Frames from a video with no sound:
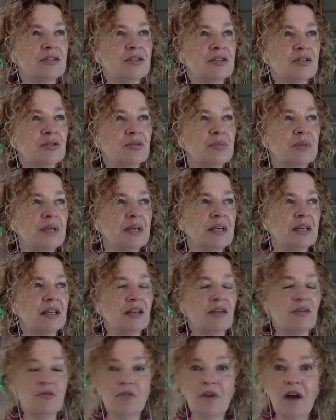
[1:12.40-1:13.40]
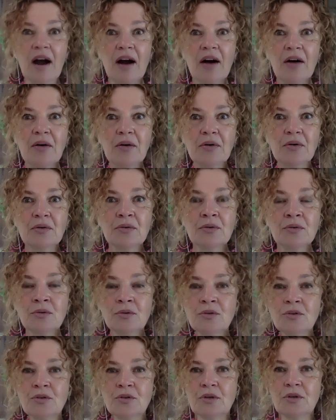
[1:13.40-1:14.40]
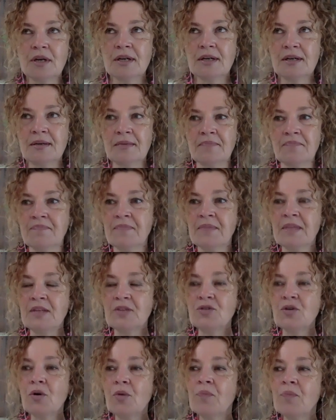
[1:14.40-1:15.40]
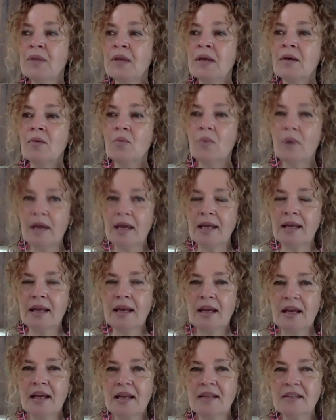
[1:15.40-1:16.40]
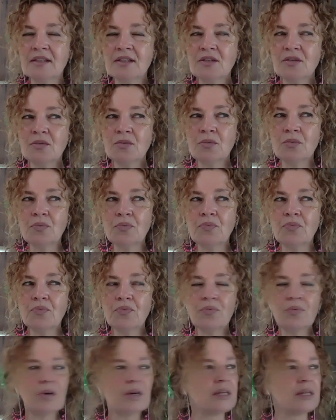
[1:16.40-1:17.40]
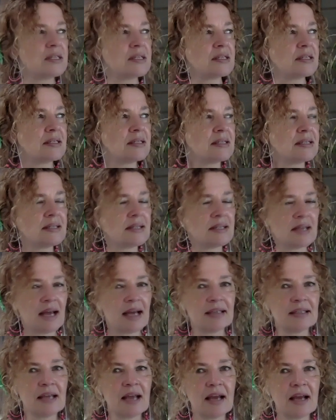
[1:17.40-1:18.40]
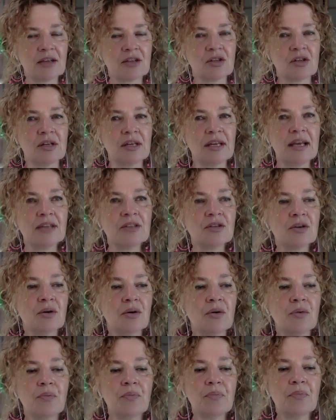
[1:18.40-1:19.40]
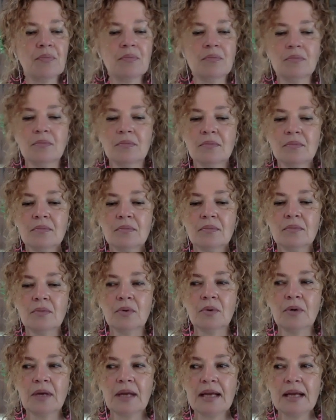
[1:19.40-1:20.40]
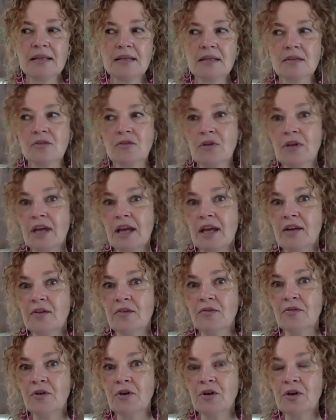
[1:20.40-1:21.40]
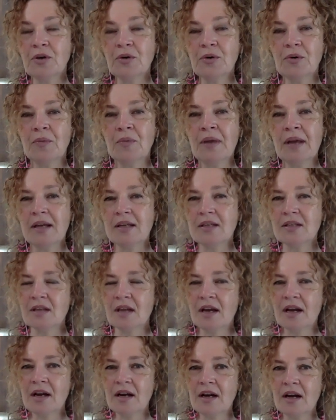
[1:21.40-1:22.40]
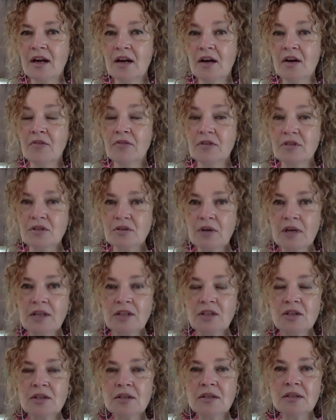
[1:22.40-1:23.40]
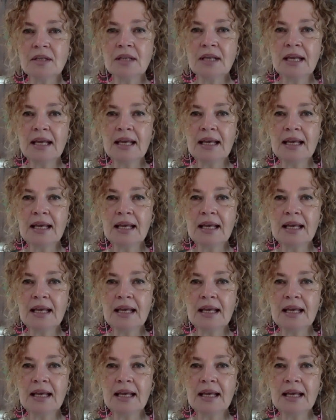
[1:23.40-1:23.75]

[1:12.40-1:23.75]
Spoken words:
to be found? So waiting, and what is that actually? And so what has it created for you? Is there frustration